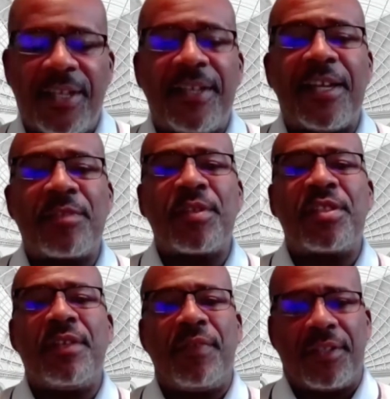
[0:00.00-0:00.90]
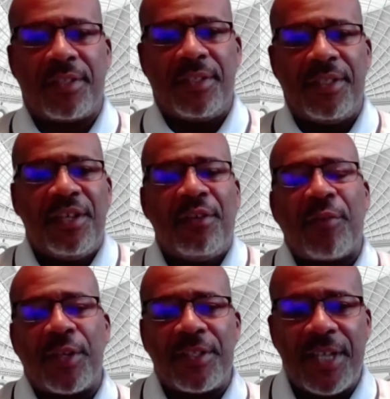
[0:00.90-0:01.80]
Now specifically,
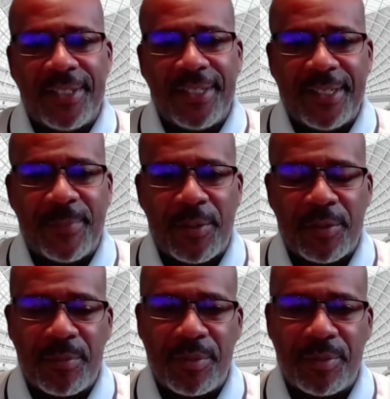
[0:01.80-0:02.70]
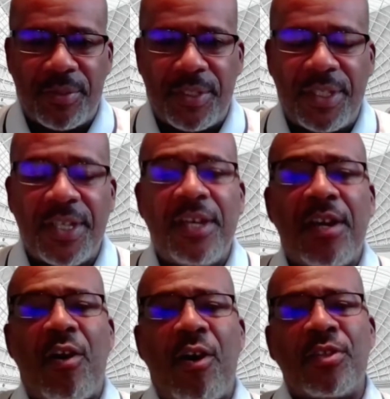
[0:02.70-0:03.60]
for the tinyML community,
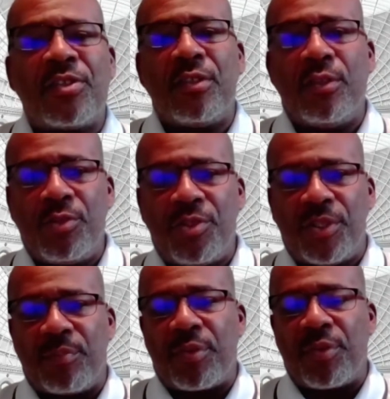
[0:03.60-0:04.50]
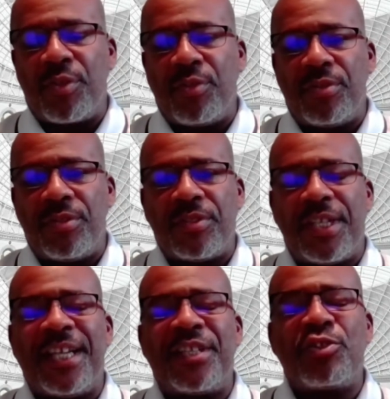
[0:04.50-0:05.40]
our solution produces
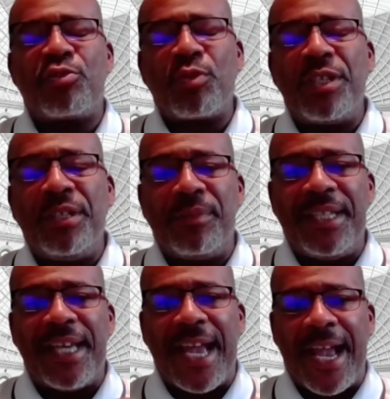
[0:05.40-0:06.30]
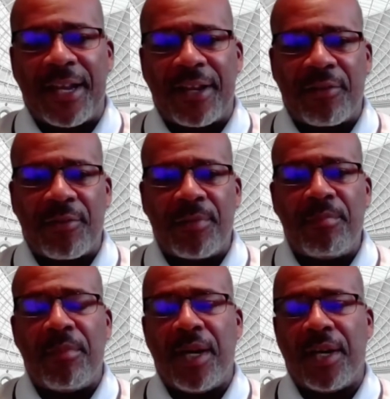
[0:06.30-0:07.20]
extremely accurate
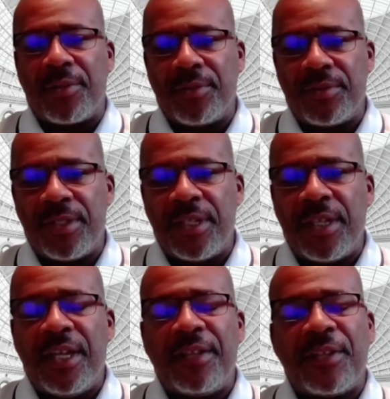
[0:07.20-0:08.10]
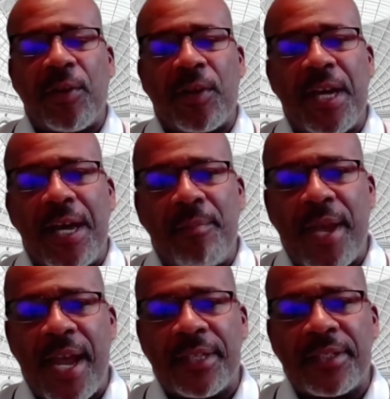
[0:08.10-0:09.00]
models that are
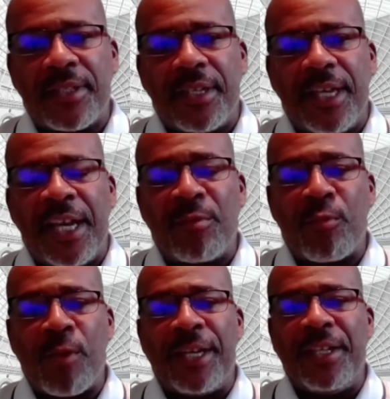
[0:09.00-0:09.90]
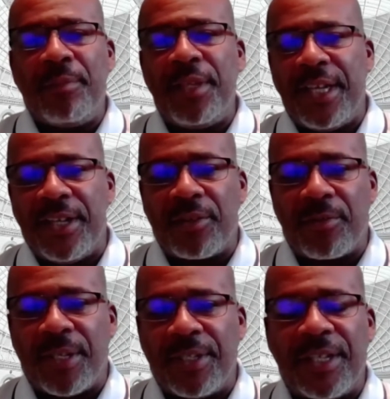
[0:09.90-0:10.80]
compact and ready to be
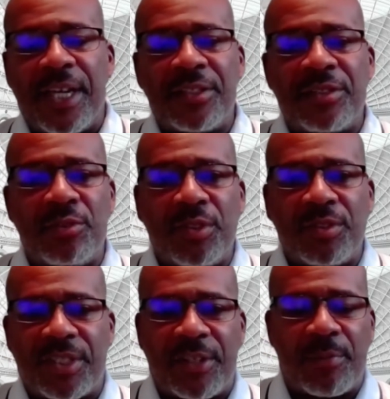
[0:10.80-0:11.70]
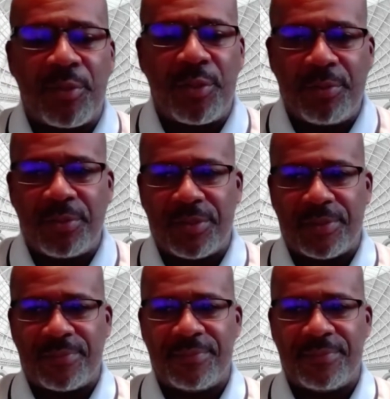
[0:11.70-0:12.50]
integrated as soon as they are produced.